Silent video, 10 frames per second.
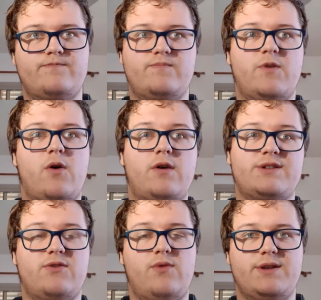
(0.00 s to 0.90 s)
you
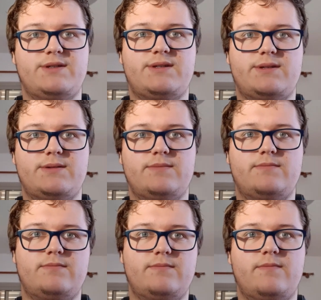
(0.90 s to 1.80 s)
also want
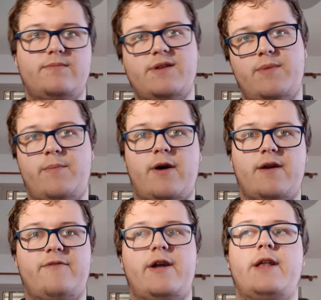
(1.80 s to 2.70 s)
to be part
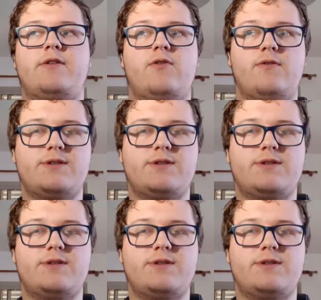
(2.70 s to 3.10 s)
of your end goal.